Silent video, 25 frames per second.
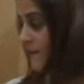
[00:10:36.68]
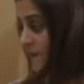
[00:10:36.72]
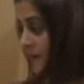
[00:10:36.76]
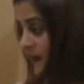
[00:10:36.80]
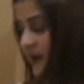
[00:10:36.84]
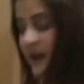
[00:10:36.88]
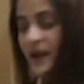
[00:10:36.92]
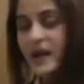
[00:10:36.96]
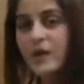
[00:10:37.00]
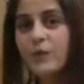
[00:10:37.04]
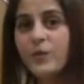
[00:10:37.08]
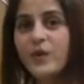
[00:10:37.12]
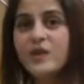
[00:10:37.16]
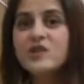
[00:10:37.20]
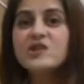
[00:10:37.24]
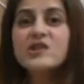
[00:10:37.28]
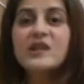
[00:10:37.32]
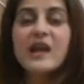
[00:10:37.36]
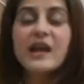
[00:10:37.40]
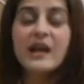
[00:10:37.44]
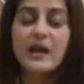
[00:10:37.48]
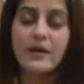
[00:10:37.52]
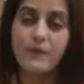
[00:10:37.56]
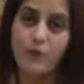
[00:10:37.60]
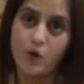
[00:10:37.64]
Failing which,
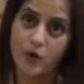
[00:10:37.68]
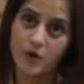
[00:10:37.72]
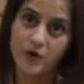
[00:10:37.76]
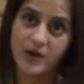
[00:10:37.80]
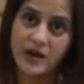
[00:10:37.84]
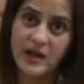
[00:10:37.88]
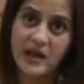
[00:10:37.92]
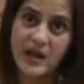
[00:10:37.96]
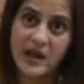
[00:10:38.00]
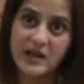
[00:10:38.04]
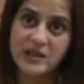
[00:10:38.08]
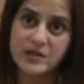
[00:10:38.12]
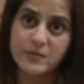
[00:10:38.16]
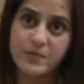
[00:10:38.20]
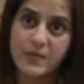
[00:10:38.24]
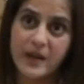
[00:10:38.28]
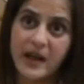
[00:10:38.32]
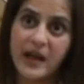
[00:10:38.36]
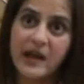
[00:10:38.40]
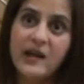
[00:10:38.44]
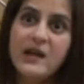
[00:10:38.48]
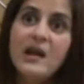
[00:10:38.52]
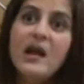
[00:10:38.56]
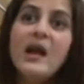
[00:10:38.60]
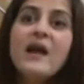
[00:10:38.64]
like I've already
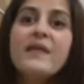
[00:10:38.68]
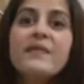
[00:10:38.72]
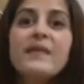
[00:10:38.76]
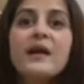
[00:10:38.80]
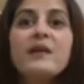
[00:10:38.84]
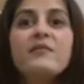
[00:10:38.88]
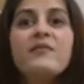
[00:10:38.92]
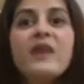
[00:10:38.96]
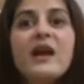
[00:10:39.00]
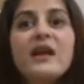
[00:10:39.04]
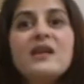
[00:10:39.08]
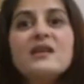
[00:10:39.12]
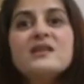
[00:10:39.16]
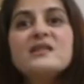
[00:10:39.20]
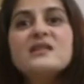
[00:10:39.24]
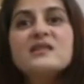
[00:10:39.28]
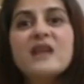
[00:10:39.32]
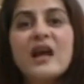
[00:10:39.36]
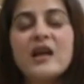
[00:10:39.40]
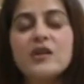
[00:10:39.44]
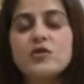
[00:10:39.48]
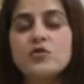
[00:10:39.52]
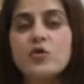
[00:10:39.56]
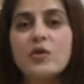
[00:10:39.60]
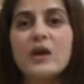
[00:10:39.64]
explained, that various
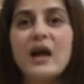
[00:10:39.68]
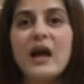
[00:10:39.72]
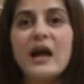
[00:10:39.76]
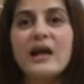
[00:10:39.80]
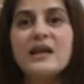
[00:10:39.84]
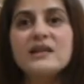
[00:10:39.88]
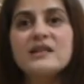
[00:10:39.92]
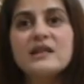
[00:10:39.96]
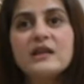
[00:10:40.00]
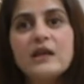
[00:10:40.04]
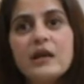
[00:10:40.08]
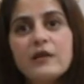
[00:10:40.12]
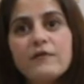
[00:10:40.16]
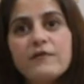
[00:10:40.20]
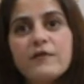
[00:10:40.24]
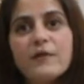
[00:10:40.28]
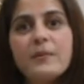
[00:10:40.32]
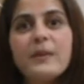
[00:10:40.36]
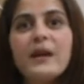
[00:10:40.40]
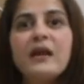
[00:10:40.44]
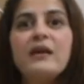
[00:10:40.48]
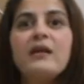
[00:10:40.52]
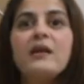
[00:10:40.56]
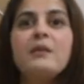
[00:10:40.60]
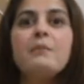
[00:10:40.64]
cytokines and
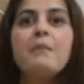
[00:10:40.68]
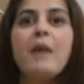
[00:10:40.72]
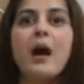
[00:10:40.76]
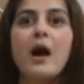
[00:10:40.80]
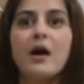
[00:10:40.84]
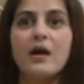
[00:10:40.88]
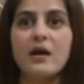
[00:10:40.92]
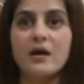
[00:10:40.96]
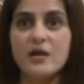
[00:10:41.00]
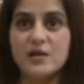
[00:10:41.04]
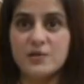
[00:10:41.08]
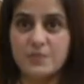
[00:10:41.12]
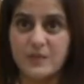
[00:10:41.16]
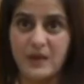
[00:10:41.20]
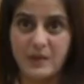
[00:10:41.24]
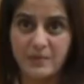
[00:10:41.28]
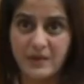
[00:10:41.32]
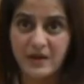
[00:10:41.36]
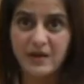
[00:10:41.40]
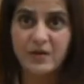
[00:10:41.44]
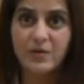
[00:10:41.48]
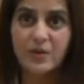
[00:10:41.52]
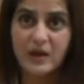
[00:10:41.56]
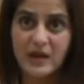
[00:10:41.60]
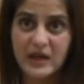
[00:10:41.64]
inflammatory markers may
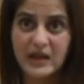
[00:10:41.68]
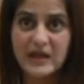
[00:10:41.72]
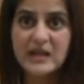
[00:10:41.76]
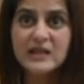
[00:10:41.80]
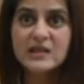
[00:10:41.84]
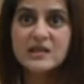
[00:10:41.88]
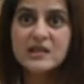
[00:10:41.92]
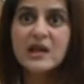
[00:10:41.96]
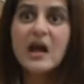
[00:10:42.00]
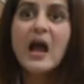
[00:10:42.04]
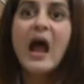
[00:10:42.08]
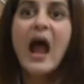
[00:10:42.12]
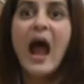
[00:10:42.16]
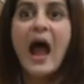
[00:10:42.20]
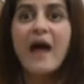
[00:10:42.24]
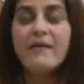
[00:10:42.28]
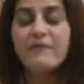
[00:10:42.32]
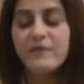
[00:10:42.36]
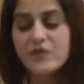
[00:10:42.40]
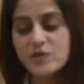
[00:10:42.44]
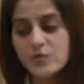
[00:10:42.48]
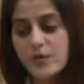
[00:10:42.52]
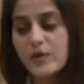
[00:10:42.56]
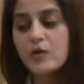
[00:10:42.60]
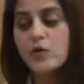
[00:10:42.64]
be released, and
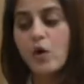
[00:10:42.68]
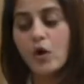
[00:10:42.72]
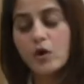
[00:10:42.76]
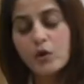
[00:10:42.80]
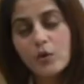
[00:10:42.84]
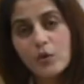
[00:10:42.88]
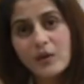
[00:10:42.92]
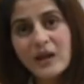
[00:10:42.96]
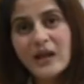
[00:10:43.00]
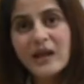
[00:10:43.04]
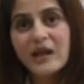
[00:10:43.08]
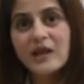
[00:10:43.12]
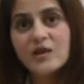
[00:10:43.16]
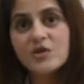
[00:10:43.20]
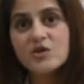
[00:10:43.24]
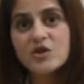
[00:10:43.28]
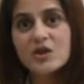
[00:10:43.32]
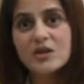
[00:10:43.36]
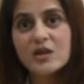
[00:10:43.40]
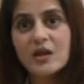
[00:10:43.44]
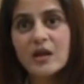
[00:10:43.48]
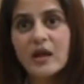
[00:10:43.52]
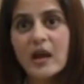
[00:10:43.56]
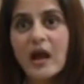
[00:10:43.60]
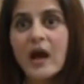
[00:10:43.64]
which will not only injure
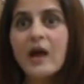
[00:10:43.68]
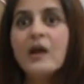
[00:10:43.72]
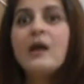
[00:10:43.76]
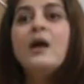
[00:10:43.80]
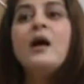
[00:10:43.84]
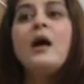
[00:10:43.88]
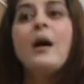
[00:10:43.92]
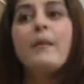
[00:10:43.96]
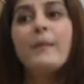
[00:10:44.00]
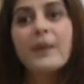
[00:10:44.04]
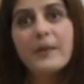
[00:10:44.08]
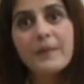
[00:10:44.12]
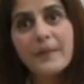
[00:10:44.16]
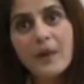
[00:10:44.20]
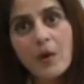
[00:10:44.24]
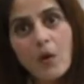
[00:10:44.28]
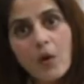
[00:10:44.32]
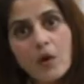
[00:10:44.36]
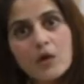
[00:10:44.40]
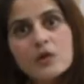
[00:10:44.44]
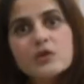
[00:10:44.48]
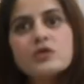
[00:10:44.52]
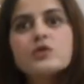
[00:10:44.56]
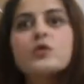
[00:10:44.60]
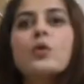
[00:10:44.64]
the lung but may
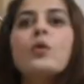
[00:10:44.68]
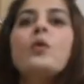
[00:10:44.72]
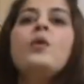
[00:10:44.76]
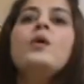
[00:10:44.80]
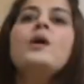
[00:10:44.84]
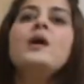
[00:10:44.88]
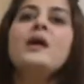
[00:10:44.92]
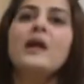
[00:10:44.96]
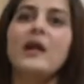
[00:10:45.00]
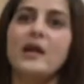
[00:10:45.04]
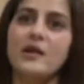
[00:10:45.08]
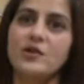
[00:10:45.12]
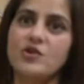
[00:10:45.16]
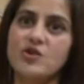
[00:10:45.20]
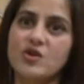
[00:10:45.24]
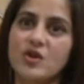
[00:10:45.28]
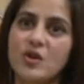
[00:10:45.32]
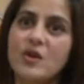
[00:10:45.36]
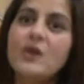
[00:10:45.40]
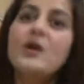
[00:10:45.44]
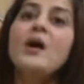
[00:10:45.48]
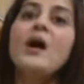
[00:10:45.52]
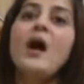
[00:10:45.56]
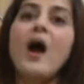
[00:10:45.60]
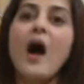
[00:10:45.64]
also
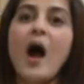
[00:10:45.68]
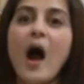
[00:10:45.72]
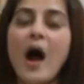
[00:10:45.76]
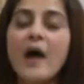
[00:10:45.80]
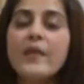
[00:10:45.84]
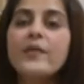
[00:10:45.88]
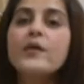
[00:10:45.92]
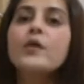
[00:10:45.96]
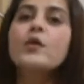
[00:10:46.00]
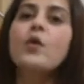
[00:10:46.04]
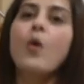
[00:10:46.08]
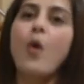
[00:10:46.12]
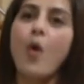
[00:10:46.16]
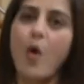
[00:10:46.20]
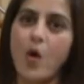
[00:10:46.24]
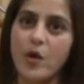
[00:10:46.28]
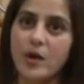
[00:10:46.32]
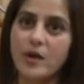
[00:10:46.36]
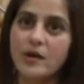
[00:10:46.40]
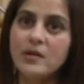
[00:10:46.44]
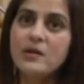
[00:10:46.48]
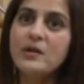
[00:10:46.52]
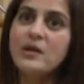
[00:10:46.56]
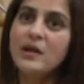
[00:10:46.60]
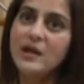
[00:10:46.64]
injure other
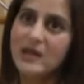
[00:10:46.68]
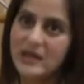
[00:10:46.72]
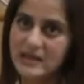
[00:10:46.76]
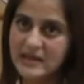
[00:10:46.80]
organ